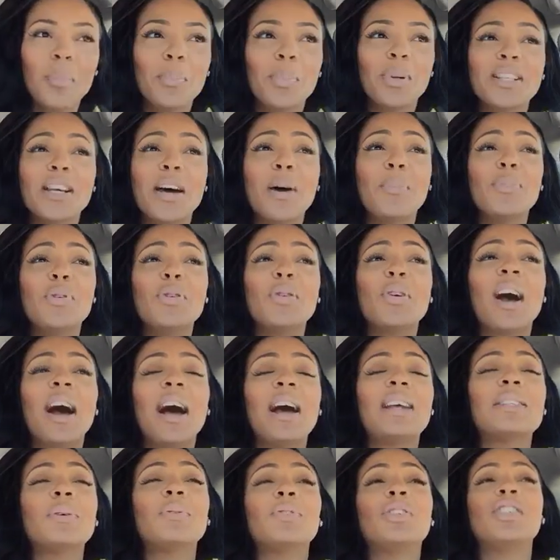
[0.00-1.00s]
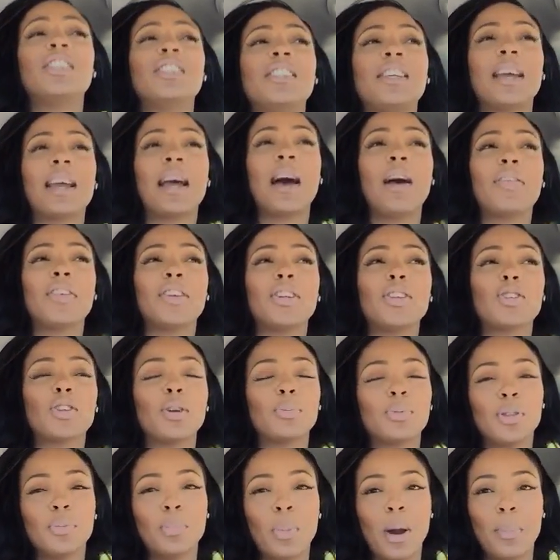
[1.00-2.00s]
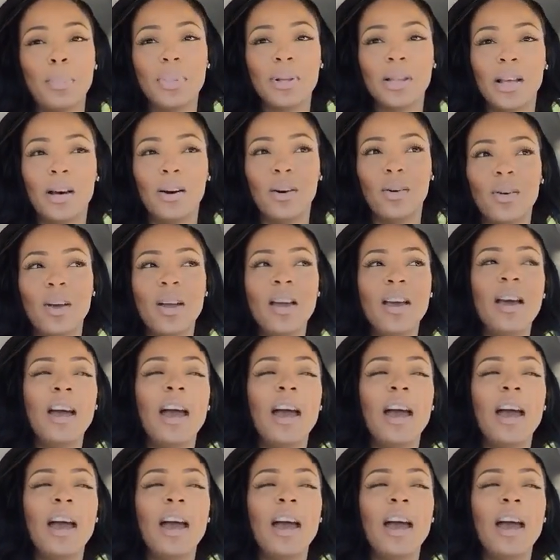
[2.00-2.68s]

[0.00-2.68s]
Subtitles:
But you guys, I'll just check out the description bar below.